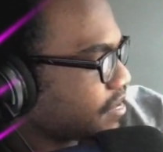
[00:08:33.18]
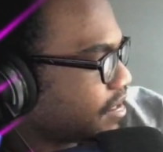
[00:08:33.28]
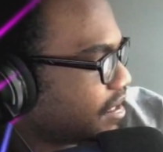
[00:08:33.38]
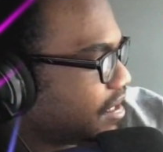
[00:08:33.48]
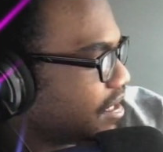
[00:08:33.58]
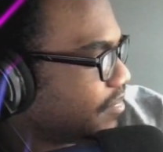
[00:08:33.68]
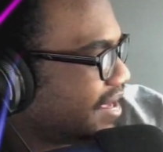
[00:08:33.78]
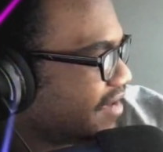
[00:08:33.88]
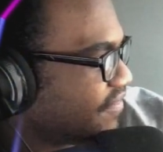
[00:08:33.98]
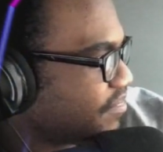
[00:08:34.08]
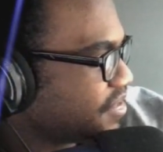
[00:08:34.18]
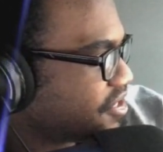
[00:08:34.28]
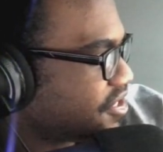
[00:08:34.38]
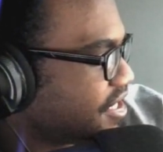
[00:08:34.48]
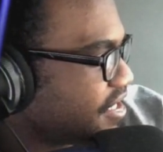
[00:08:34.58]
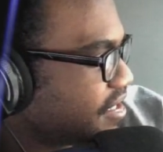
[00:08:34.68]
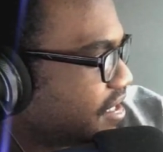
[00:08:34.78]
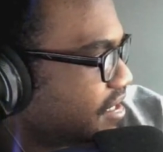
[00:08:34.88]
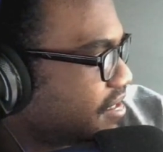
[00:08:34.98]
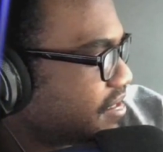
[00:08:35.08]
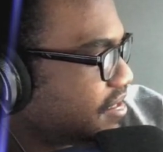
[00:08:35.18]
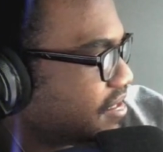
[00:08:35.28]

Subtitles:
Heavy machine gun.